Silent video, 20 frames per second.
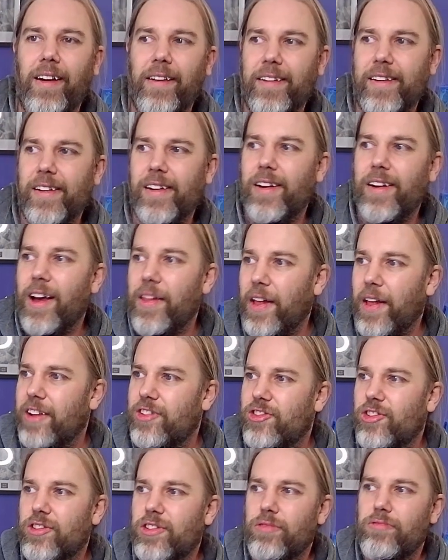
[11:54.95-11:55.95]
and
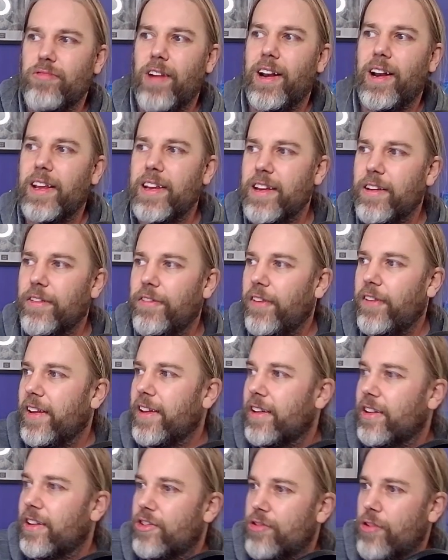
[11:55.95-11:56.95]
that's just to rally your
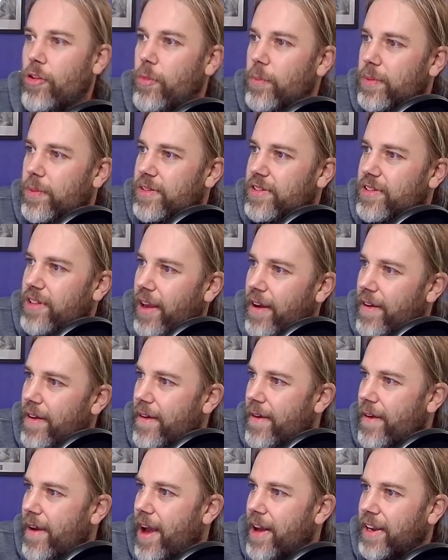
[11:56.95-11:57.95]
fleeing troops,
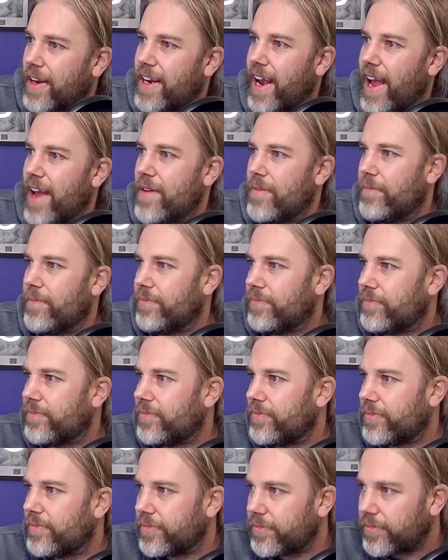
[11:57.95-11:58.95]
and again,
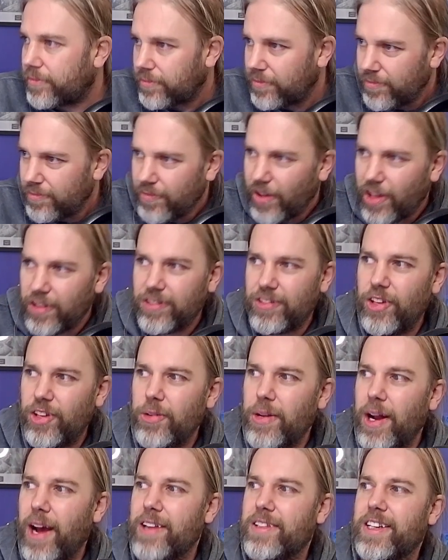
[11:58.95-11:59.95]

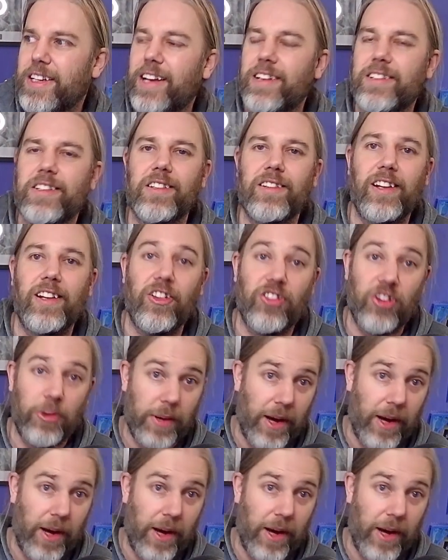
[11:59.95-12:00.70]
2 dice against its leadership